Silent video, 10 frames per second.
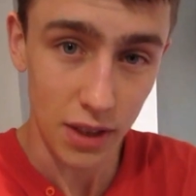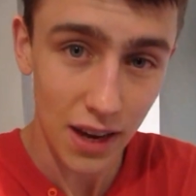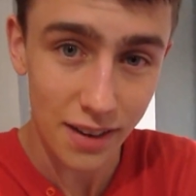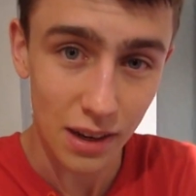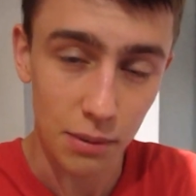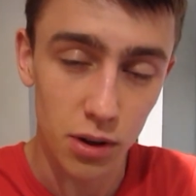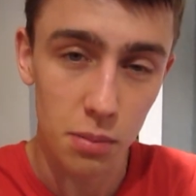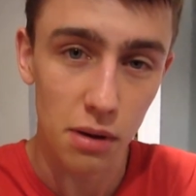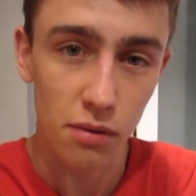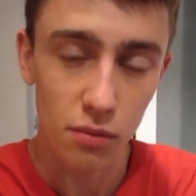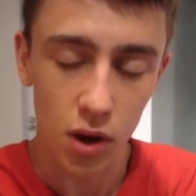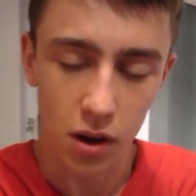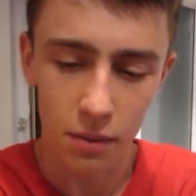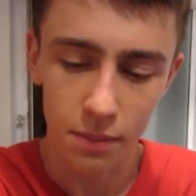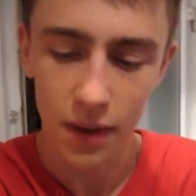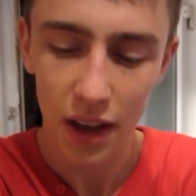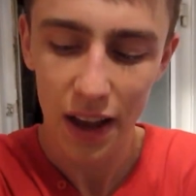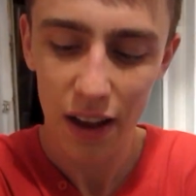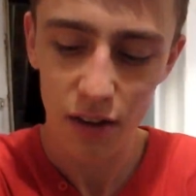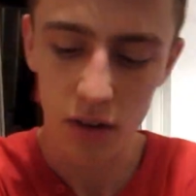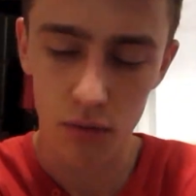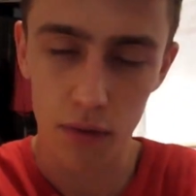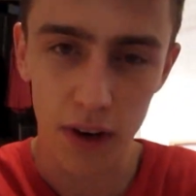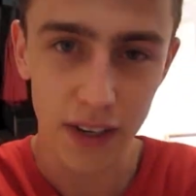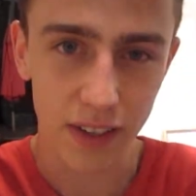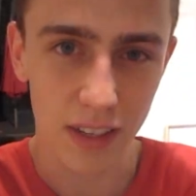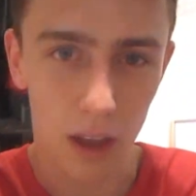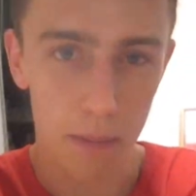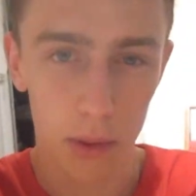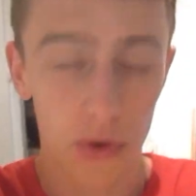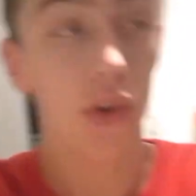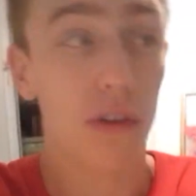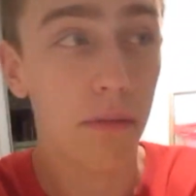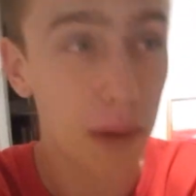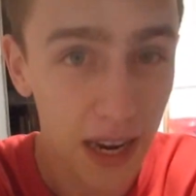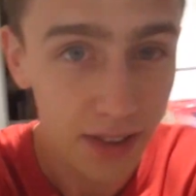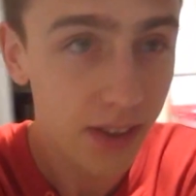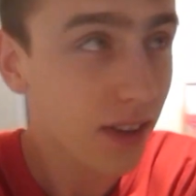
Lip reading: that, I'm going to be revising a mother ton of maths.